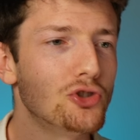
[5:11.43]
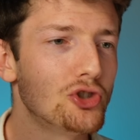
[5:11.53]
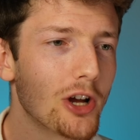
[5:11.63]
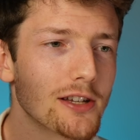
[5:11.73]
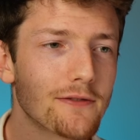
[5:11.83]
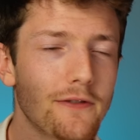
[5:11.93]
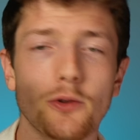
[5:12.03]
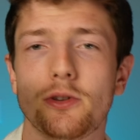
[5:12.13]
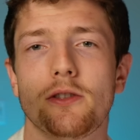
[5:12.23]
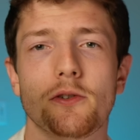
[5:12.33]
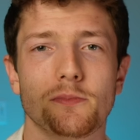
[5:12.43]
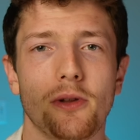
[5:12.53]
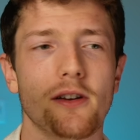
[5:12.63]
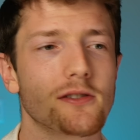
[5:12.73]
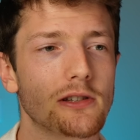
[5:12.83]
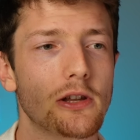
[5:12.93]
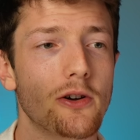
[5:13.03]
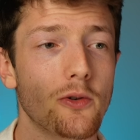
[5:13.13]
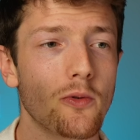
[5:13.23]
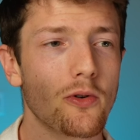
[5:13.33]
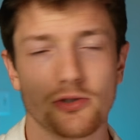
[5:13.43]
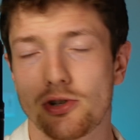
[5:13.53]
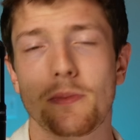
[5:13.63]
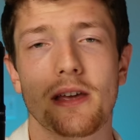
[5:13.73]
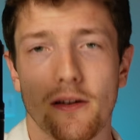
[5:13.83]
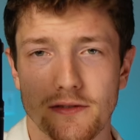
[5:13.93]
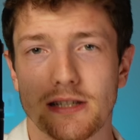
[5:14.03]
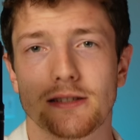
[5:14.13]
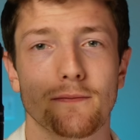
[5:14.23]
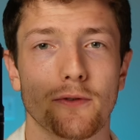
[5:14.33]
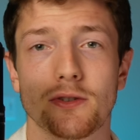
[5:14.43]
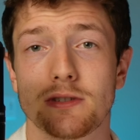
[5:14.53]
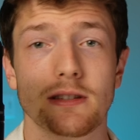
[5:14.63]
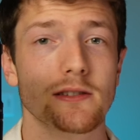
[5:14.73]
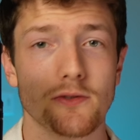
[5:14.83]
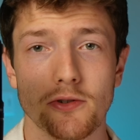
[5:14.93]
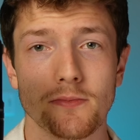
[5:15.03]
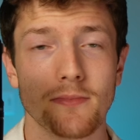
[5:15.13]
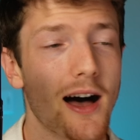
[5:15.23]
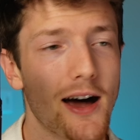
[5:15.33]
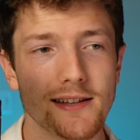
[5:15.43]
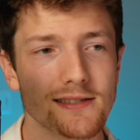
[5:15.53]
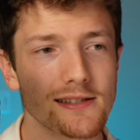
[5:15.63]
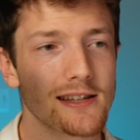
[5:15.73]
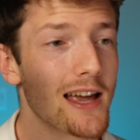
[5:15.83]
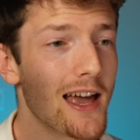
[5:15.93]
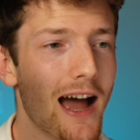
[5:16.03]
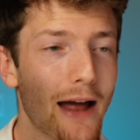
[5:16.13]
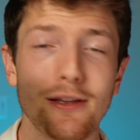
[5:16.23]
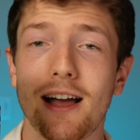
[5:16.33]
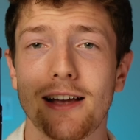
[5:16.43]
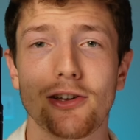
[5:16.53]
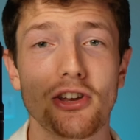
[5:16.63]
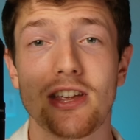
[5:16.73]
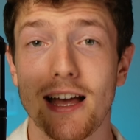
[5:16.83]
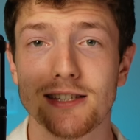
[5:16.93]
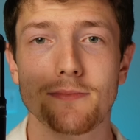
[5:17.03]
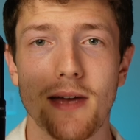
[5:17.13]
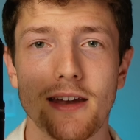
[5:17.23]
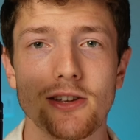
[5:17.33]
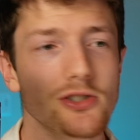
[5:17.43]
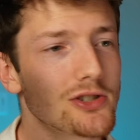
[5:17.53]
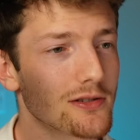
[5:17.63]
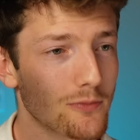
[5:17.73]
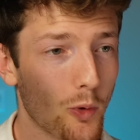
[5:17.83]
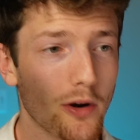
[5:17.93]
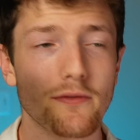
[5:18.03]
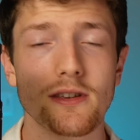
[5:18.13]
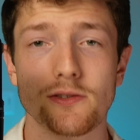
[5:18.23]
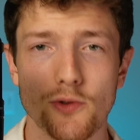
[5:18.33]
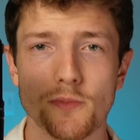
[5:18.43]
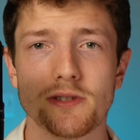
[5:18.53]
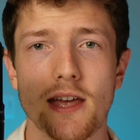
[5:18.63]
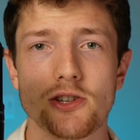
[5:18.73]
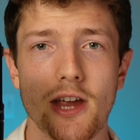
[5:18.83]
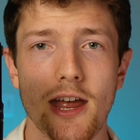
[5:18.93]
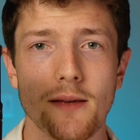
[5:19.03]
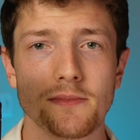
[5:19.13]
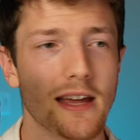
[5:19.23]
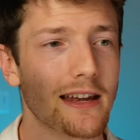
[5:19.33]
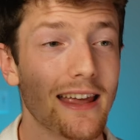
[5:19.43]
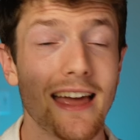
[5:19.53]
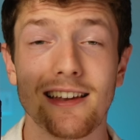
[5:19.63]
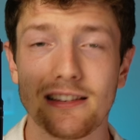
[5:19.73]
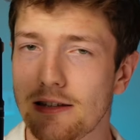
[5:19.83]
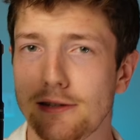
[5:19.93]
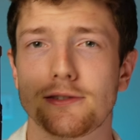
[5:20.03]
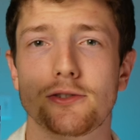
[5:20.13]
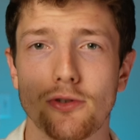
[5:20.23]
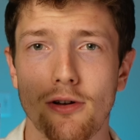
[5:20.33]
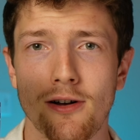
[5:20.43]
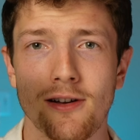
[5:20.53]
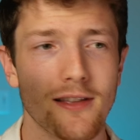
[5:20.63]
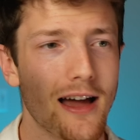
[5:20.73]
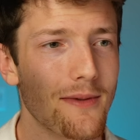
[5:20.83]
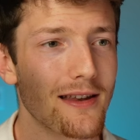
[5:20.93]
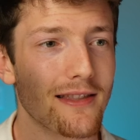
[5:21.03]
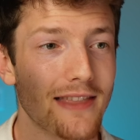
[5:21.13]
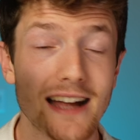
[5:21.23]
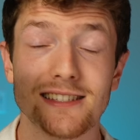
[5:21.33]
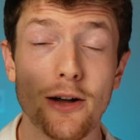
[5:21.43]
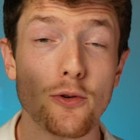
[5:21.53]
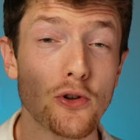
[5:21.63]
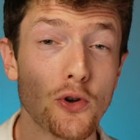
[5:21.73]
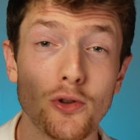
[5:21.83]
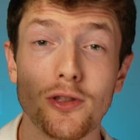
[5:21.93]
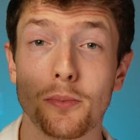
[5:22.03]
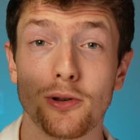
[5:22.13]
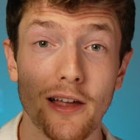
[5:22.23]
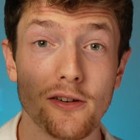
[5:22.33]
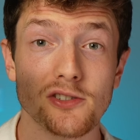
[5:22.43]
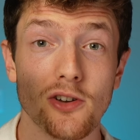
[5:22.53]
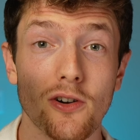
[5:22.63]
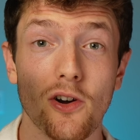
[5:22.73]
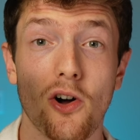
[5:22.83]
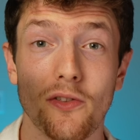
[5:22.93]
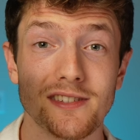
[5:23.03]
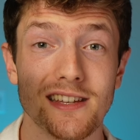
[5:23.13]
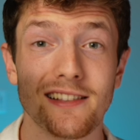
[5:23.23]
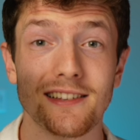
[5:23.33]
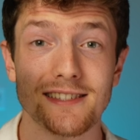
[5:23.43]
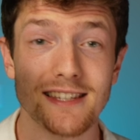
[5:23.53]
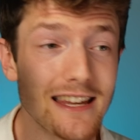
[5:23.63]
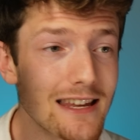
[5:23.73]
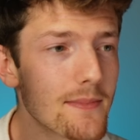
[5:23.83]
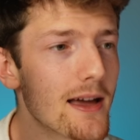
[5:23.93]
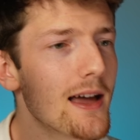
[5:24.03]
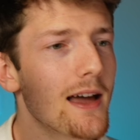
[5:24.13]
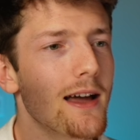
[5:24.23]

just fielding those players alone should be enough to get them first in this group. Honestly, I think I could guest manage one of these group stage games and get at least the draw. I mean, that's how good the players are on this England team.